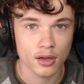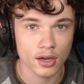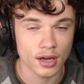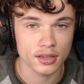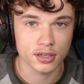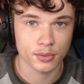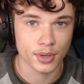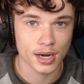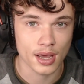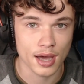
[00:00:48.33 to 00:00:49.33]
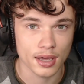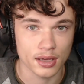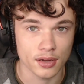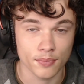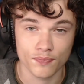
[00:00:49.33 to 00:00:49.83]
cut to when
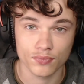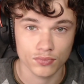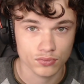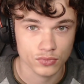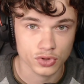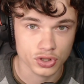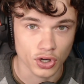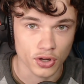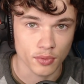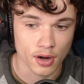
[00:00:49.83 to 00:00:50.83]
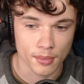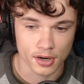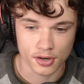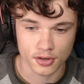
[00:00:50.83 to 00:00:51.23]
I show you what I'm gonna